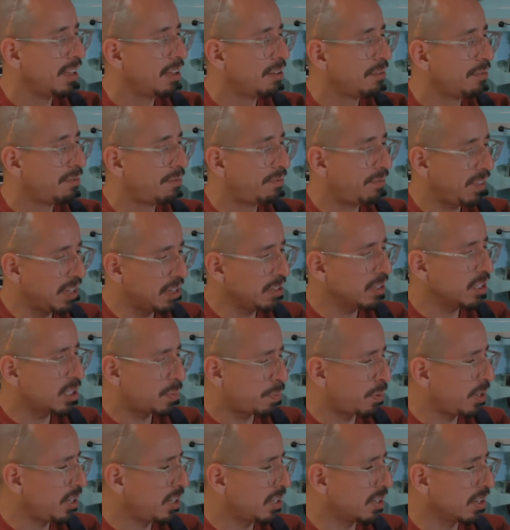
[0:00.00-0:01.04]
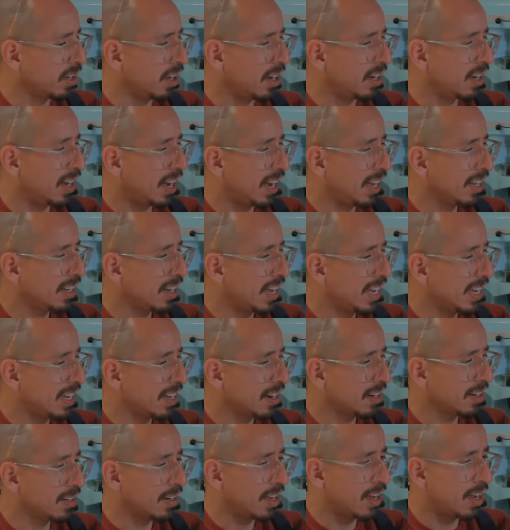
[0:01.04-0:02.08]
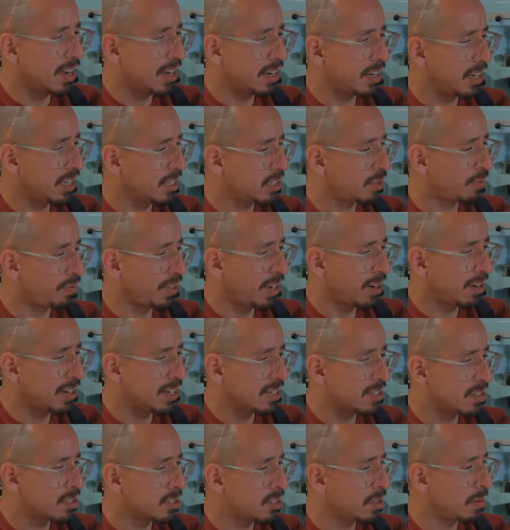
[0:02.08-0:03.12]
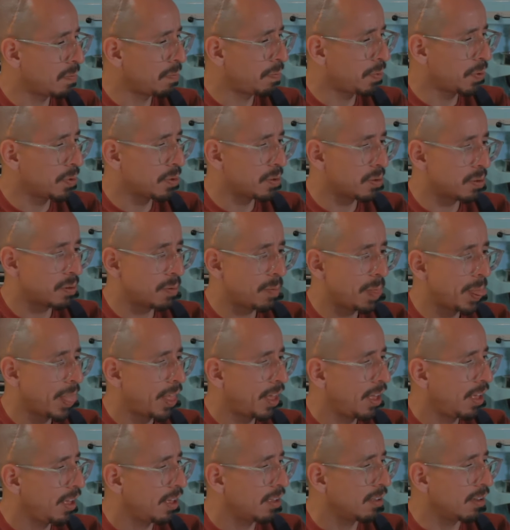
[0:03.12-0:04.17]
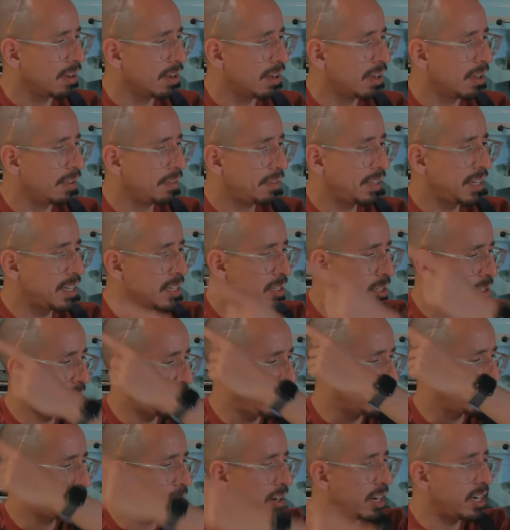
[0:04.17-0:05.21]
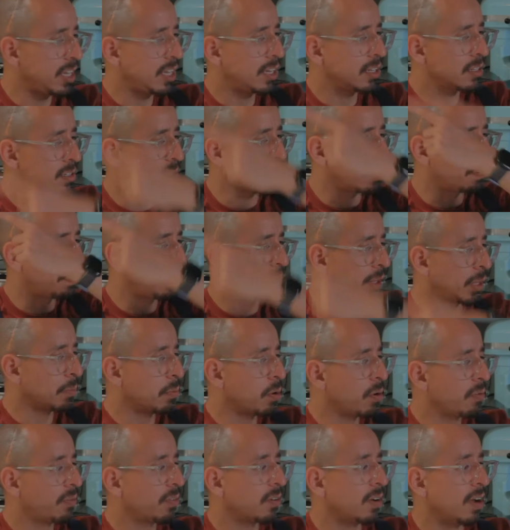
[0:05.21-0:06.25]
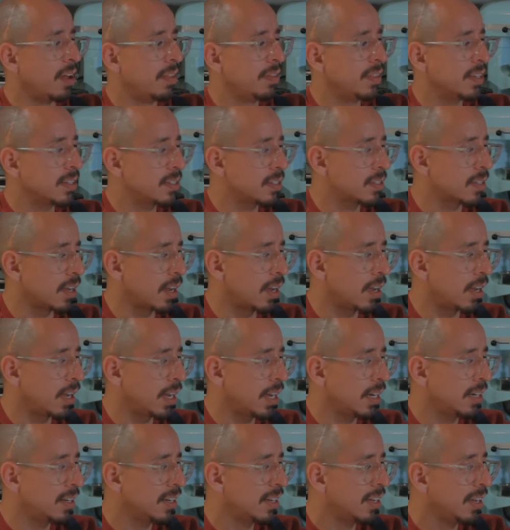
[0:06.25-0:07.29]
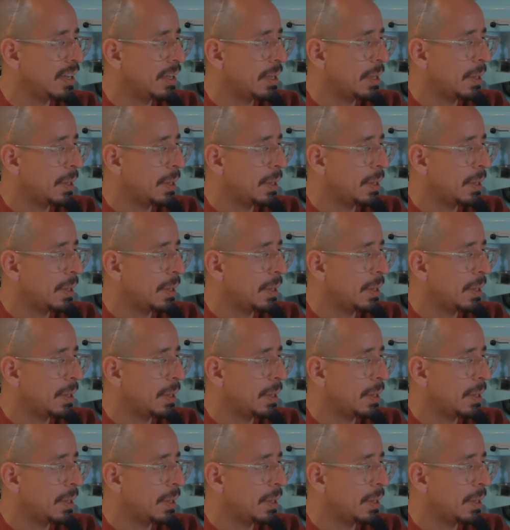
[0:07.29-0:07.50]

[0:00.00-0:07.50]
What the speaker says: feel is pretty good. I like it a lot. It's very simple. These are the ingredients. I'll put them over on this side.